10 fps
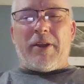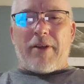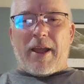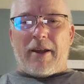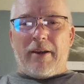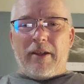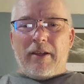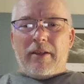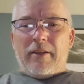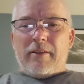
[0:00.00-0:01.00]
me or not.
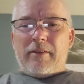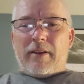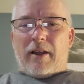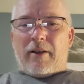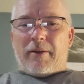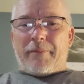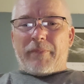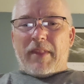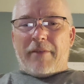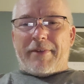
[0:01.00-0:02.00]

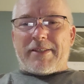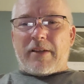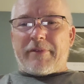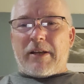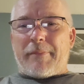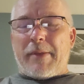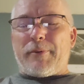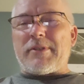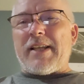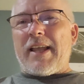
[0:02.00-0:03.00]
If it's something that
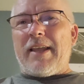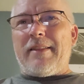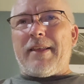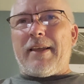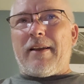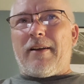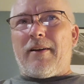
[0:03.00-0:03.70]
people say that